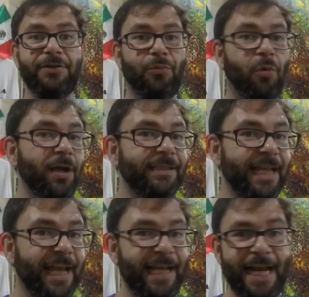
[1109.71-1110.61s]
One
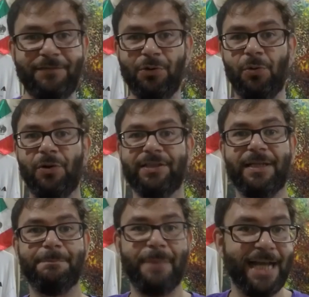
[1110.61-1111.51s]
day, everyone was
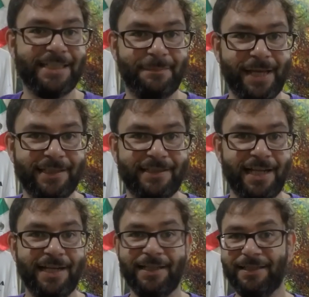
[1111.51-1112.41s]
on MySpace.
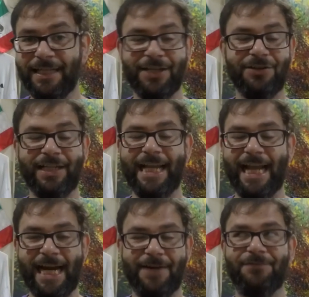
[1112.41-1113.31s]
Literally,
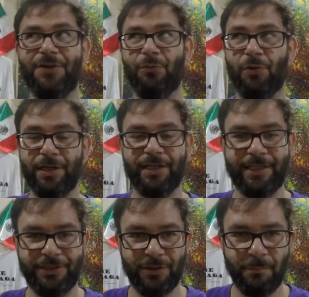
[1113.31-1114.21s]
everyone
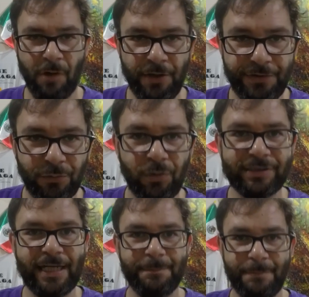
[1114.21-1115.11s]
and your mother was
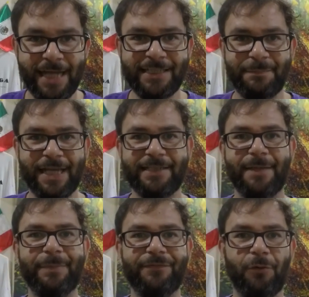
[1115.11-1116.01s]
on MySpace,
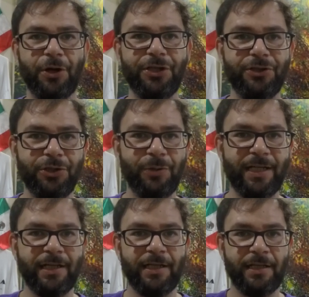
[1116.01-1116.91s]
and before you knew
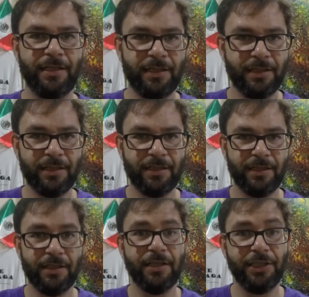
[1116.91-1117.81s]
it,
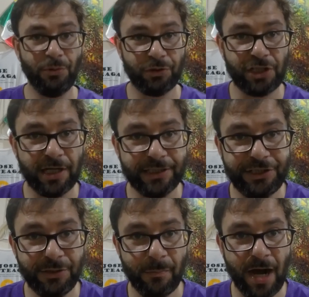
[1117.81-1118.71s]
you were talking
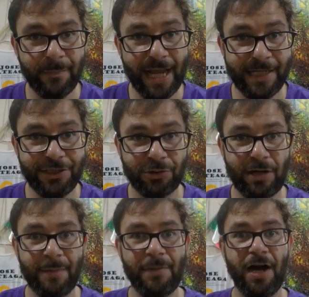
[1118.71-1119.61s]
to your mom and your
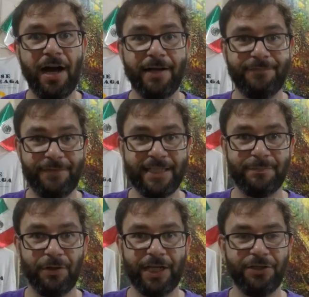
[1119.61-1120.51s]
grandma on
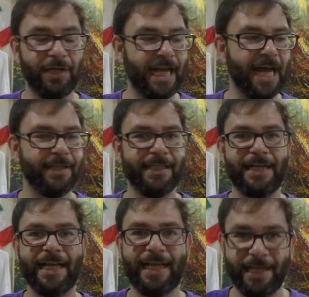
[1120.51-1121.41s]
Facebook, and you're like, How did
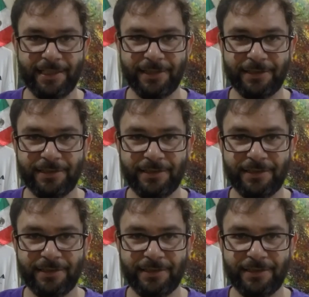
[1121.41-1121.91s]
I get here?